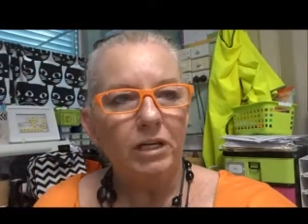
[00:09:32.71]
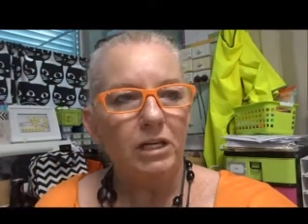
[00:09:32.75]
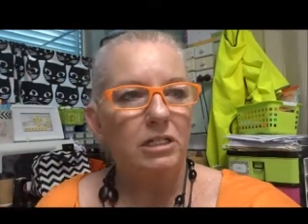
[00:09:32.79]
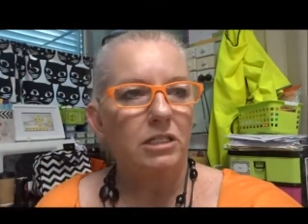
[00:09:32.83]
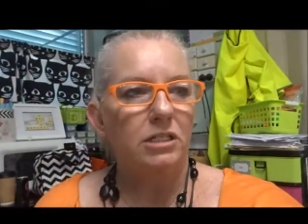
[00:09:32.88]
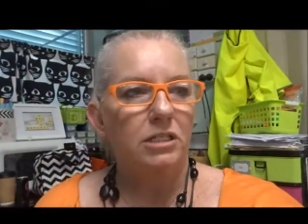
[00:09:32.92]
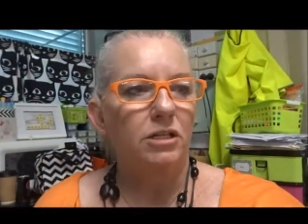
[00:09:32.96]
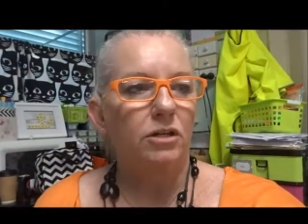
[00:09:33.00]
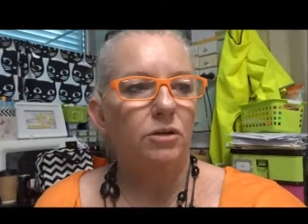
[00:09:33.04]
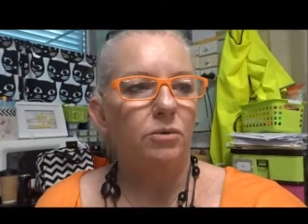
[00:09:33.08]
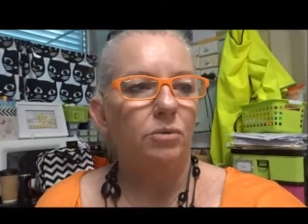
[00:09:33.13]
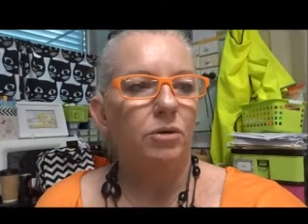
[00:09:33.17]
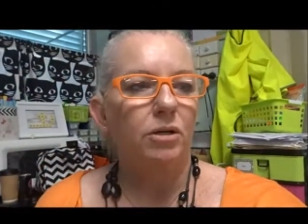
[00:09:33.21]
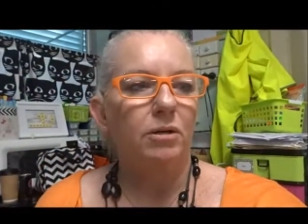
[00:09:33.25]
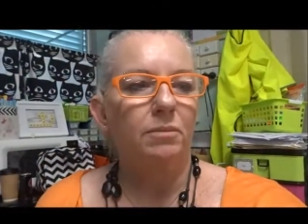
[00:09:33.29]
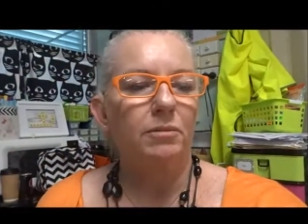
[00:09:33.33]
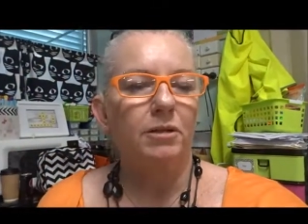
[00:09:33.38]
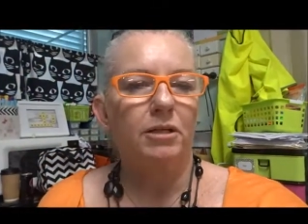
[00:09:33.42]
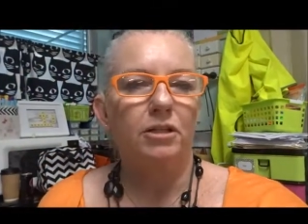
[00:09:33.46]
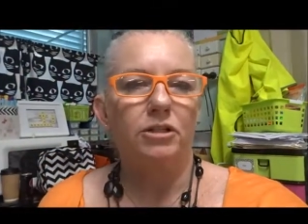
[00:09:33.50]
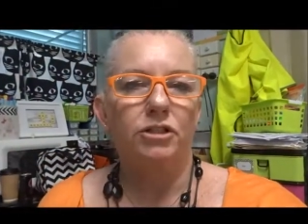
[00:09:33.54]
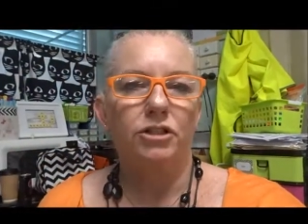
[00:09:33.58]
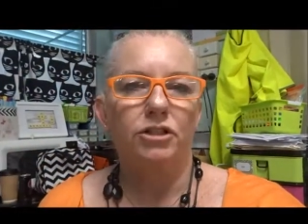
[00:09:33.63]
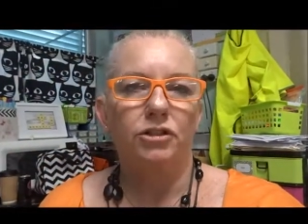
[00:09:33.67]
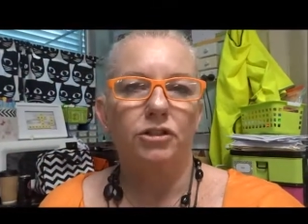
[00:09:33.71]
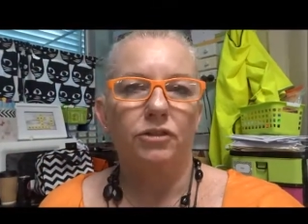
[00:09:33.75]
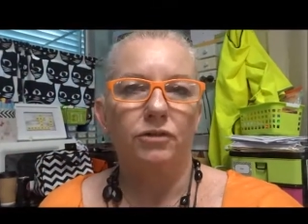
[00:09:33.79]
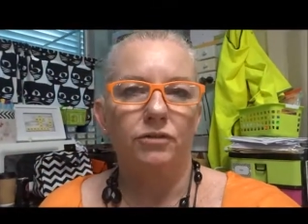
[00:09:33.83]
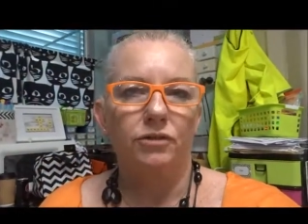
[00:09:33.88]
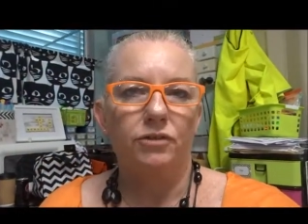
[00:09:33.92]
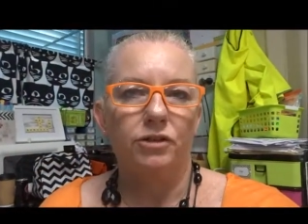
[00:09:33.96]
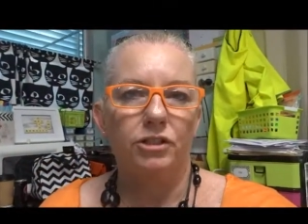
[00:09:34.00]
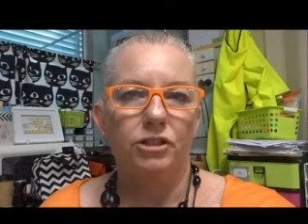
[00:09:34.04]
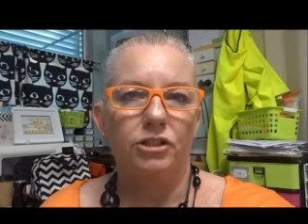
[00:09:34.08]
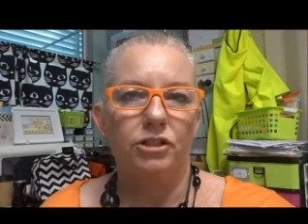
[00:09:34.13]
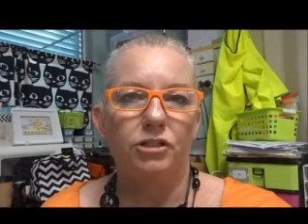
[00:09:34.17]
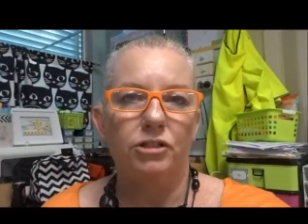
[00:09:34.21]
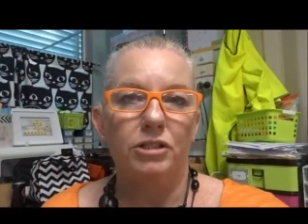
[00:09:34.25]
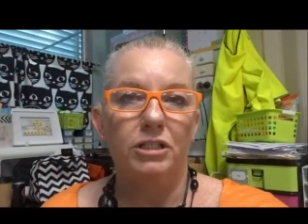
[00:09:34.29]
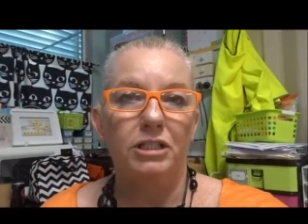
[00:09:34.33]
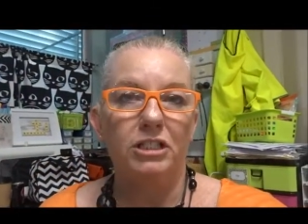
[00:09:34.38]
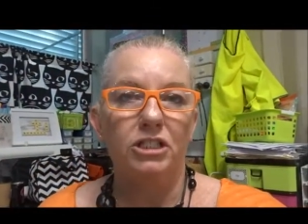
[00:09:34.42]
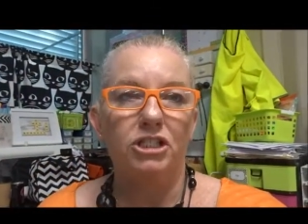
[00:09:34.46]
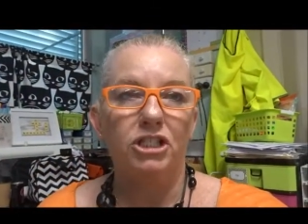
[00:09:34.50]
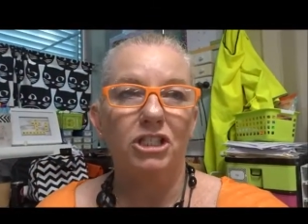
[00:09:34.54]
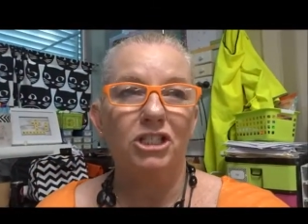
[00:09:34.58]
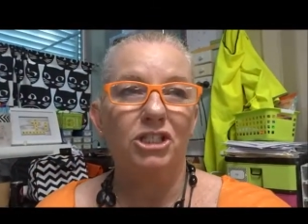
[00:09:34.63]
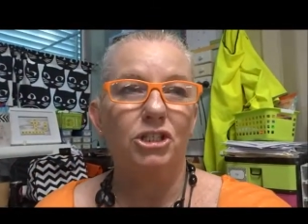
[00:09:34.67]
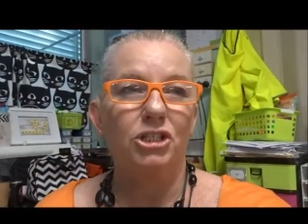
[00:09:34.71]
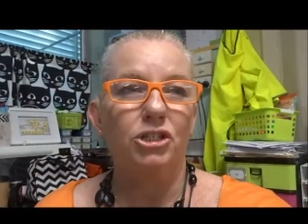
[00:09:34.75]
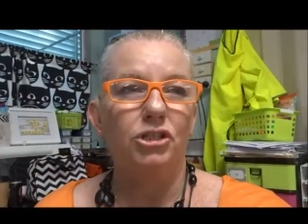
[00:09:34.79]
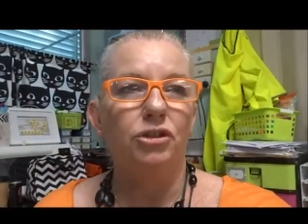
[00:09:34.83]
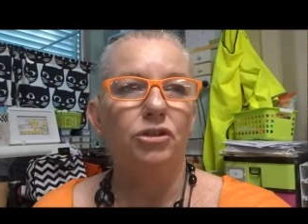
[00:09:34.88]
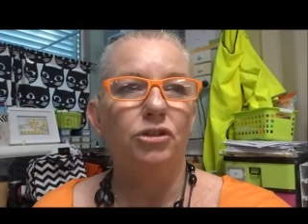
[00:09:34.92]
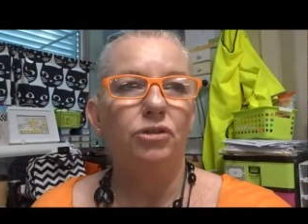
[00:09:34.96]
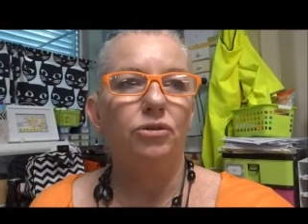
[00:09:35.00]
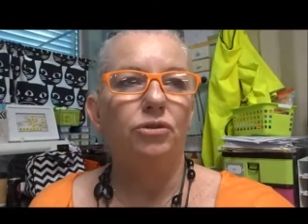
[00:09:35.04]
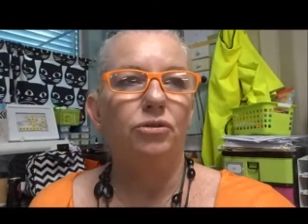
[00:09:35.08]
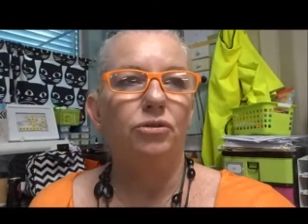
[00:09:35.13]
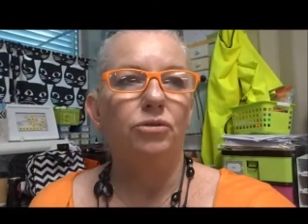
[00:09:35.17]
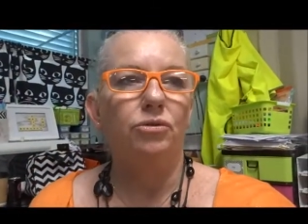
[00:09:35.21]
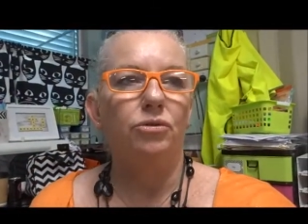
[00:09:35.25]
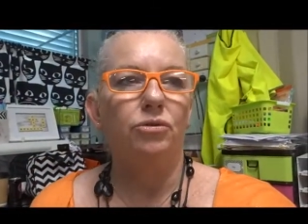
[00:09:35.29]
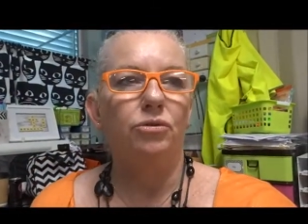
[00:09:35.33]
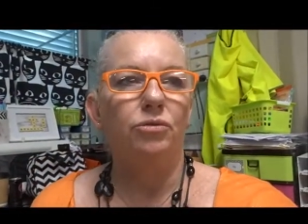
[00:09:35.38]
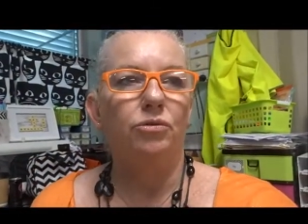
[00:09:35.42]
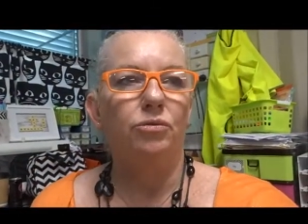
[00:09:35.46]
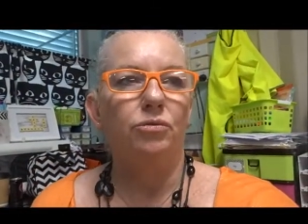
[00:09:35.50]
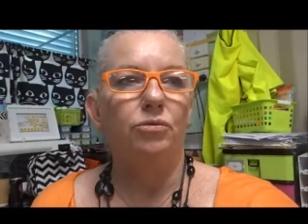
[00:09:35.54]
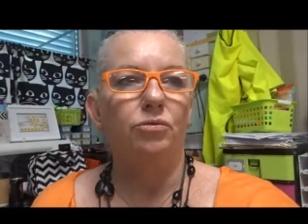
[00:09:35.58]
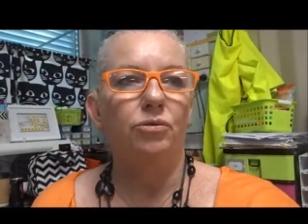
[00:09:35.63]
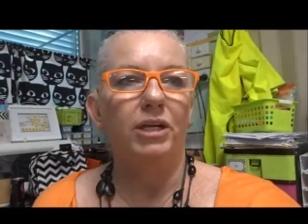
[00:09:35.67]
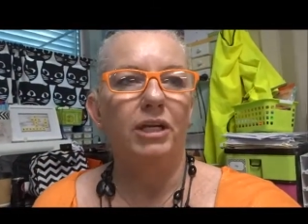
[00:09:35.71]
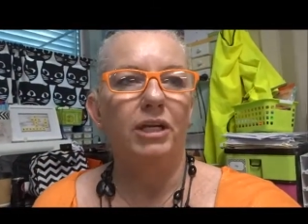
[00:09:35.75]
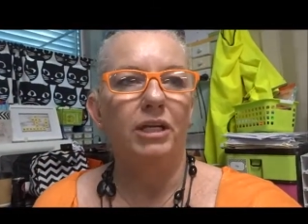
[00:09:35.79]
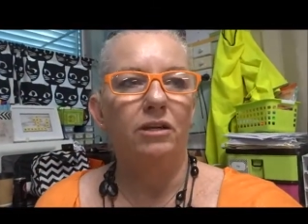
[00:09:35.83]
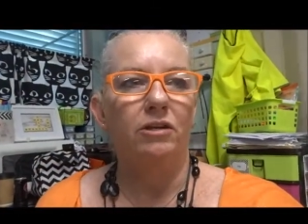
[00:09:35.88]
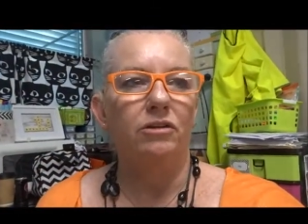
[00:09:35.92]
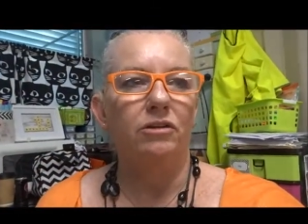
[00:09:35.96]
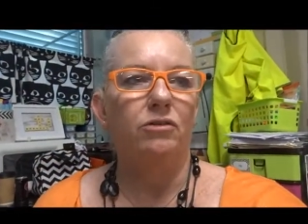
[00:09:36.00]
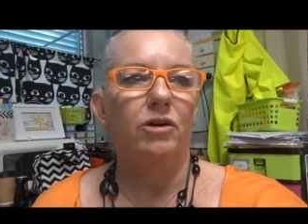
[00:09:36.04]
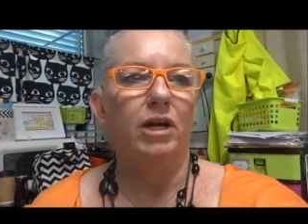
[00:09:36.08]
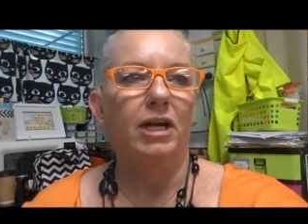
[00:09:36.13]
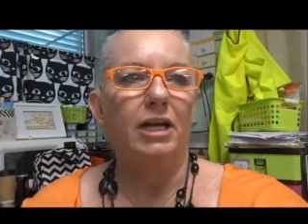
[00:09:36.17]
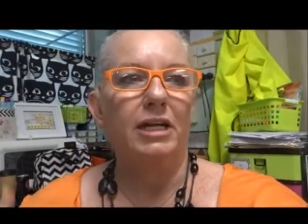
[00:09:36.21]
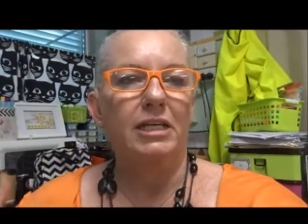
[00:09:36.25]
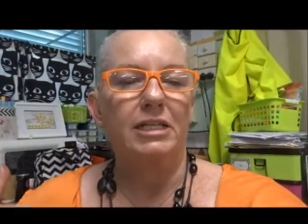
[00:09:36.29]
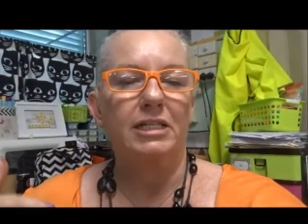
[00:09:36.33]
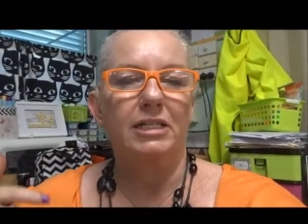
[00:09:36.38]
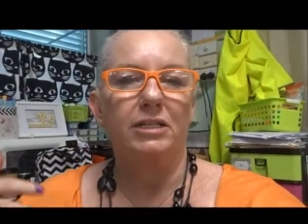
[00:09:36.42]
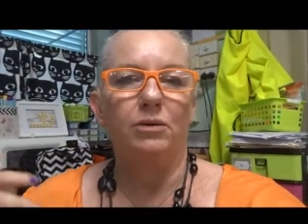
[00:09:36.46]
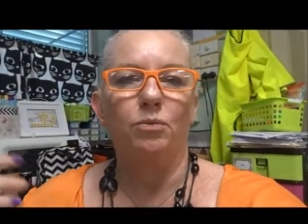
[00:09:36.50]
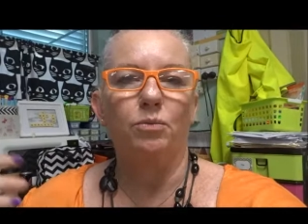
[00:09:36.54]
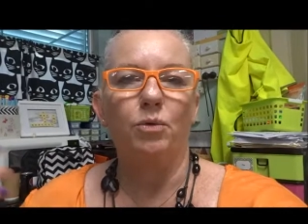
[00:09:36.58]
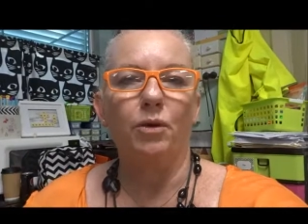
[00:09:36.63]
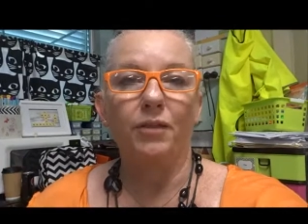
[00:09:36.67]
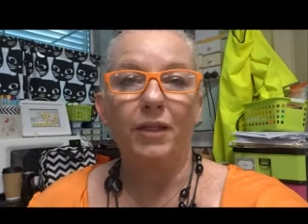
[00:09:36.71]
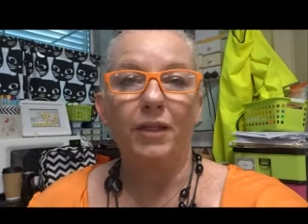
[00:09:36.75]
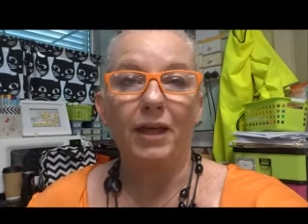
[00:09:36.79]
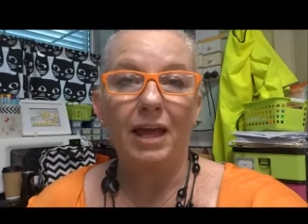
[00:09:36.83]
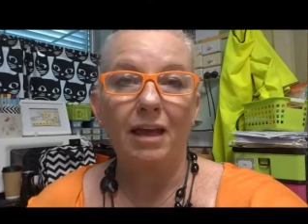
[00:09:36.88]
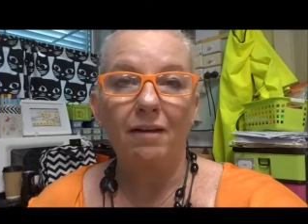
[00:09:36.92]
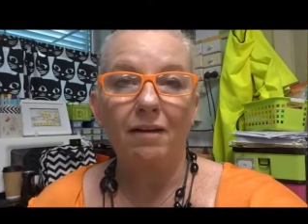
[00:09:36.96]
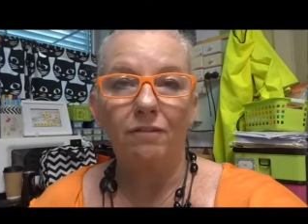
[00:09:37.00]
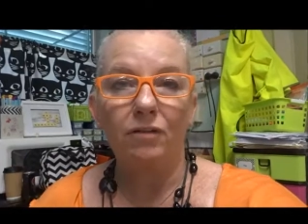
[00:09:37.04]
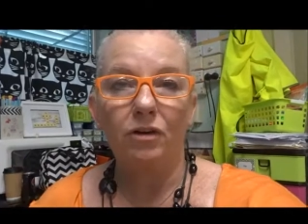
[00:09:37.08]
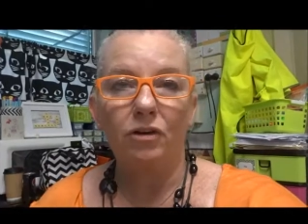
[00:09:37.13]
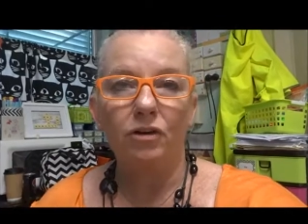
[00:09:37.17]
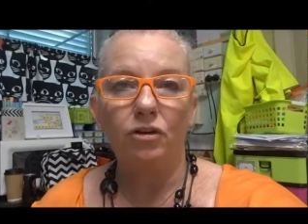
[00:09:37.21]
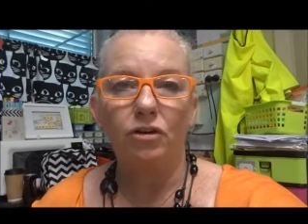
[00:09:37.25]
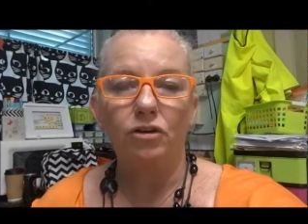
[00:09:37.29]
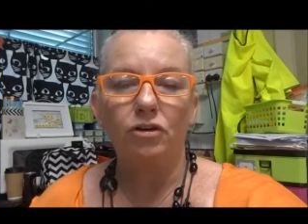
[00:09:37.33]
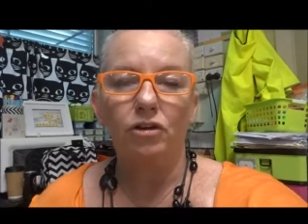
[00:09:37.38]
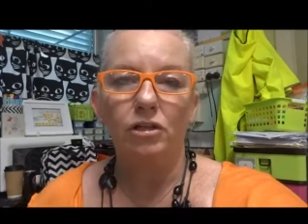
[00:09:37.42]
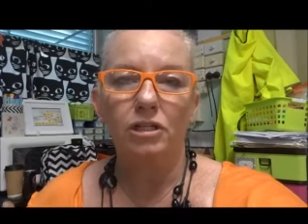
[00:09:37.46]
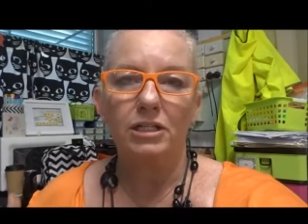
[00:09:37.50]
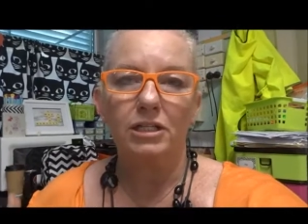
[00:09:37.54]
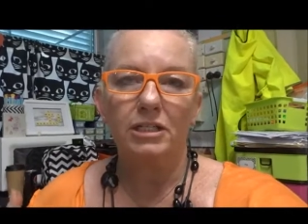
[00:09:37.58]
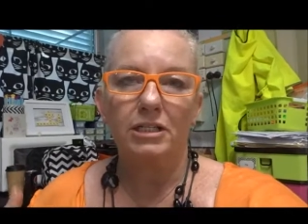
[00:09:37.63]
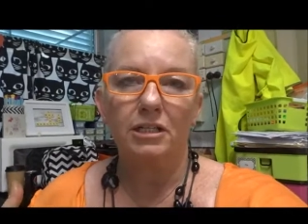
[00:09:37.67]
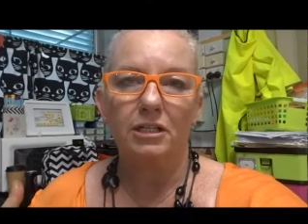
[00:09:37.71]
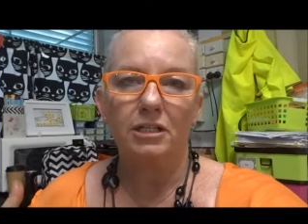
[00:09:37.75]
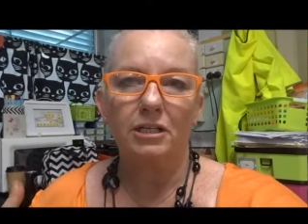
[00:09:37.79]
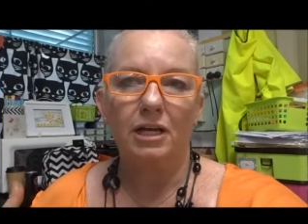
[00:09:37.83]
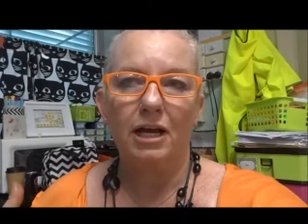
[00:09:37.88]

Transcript: So what I'm going to do for the students, just to reiterate what they have learnt,